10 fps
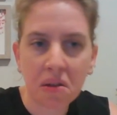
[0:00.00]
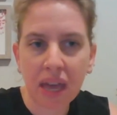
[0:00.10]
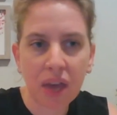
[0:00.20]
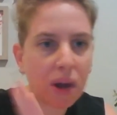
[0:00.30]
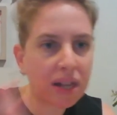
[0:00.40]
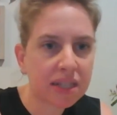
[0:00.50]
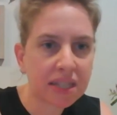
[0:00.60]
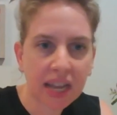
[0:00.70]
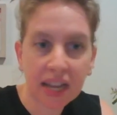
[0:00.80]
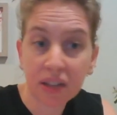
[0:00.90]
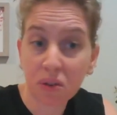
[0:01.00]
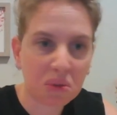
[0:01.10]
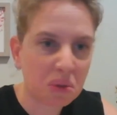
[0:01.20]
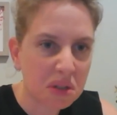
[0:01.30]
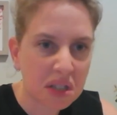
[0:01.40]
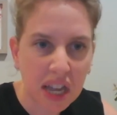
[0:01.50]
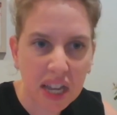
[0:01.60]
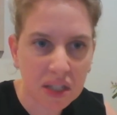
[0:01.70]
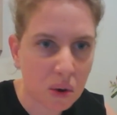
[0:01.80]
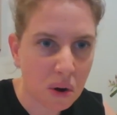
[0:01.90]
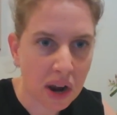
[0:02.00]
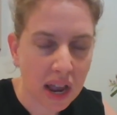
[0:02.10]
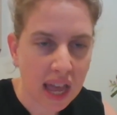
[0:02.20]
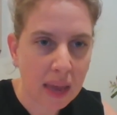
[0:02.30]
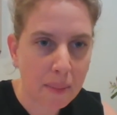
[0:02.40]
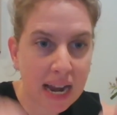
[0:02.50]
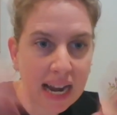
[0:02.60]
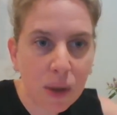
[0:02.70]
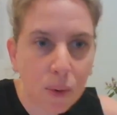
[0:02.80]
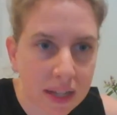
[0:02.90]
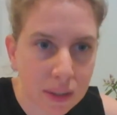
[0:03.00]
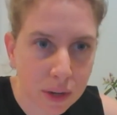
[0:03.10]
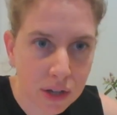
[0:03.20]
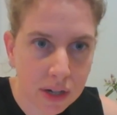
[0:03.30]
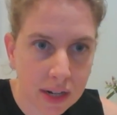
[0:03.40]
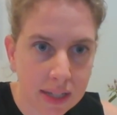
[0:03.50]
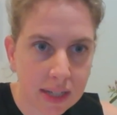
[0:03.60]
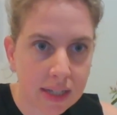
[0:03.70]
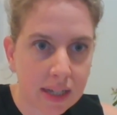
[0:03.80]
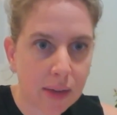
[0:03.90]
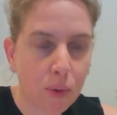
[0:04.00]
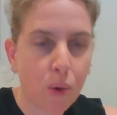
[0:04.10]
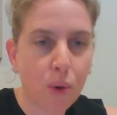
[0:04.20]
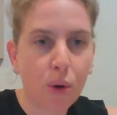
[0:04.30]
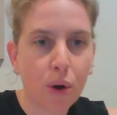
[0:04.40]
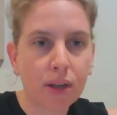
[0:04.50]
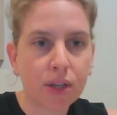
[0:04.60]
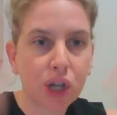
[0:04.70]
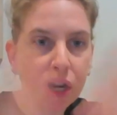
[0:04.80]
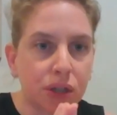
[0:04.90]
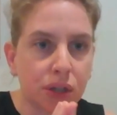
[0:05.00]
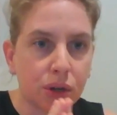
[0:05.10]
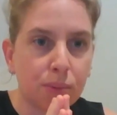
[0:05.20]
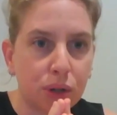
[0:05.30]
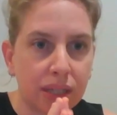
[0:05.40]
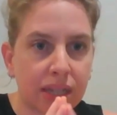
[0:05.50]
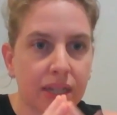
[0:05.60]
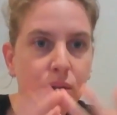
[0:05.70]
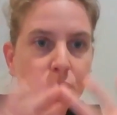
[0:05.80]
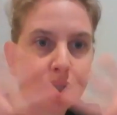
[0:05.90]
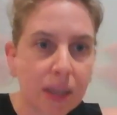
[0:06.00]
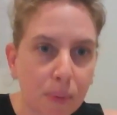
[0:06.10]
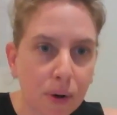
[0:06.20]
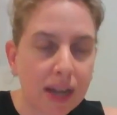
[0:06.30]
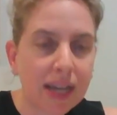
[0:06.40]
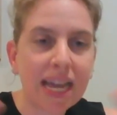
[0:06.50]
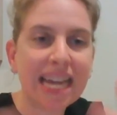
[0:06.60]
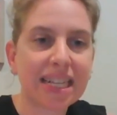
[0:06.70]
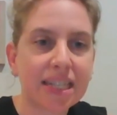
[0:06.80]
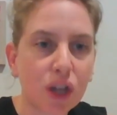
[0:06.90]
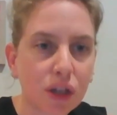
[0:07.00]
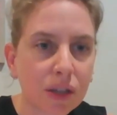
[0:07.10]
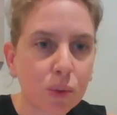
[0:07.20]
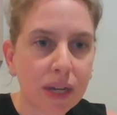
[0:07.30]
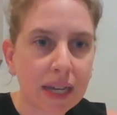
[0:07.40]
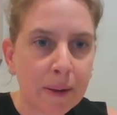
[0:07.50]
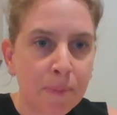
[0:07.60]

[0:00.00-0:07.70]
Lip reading: one state or two states or a bilingual educational system or shared communities or separate. It's not that we